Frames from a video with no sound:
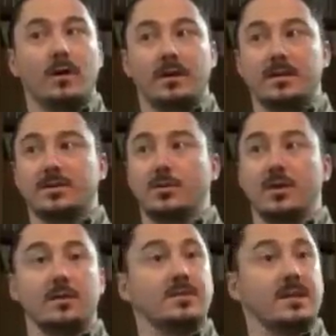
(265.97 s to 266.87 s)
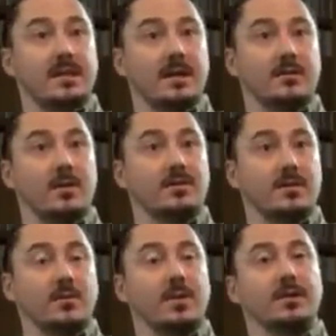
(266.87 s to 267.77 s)
1 additional EMT down
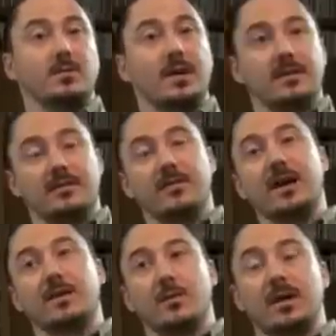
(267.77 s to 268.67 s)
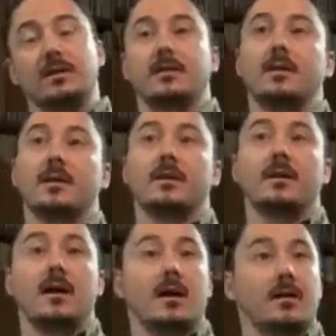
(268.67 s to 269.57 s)
also, because we had to evacuate
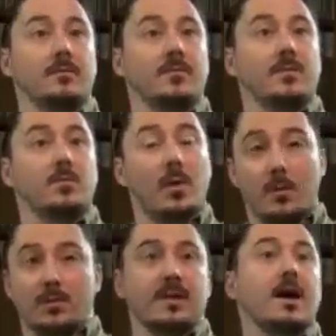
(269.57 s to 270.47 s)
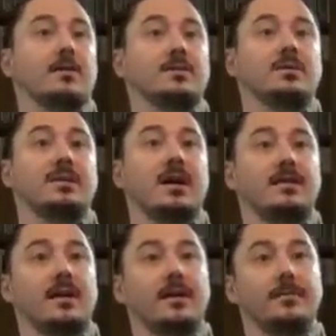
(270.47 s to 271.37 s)
Bravo Towers
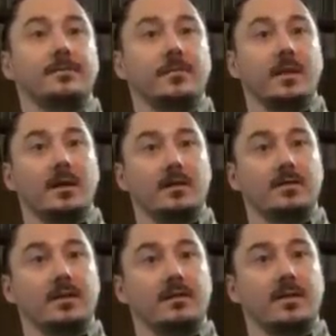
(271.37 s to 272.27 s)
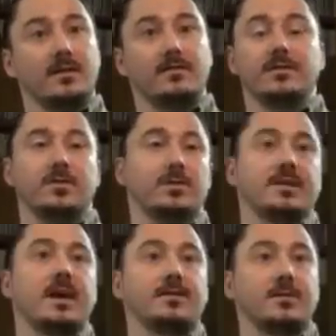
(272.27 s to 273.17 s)
beside there to get the
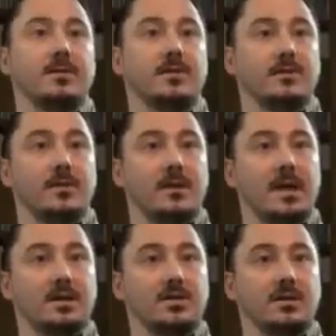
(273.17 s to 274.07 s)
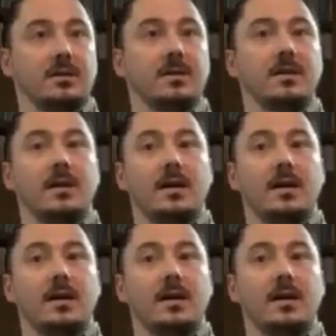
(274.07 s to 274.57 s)
individuals out to another location.